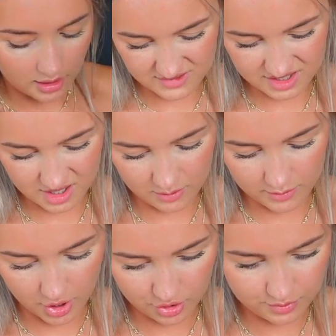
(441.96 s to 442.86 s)
So I'm
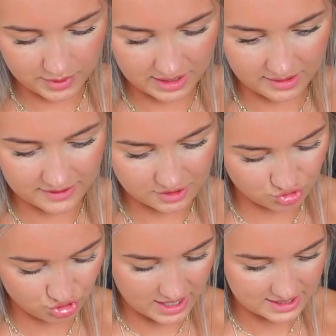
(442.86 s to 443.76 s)
hoping this
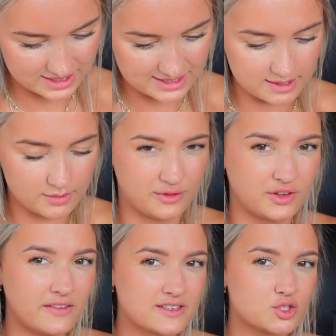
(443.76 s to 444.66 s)
dress is similar. I feel
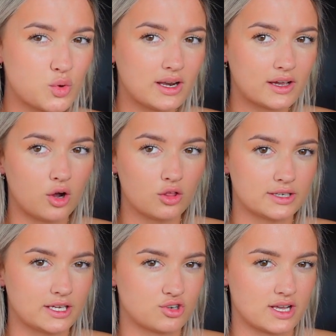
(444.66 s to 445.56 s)
like this is quite like a
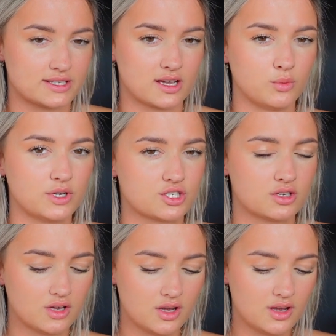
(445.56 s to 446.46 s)
holiday dress. Like I
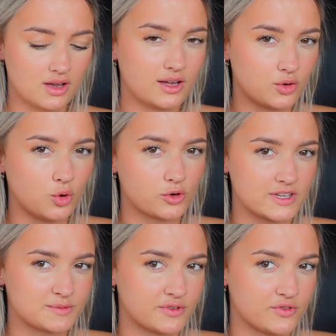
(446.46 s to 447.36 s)
wish I'd ordered
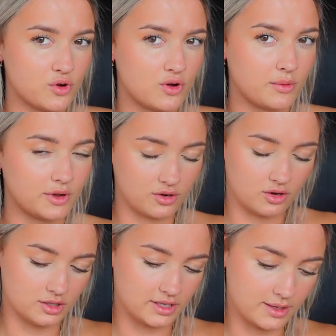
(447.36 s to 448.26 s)
this before I went on
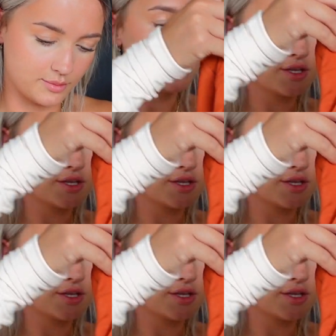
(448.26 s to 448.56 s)
holiday.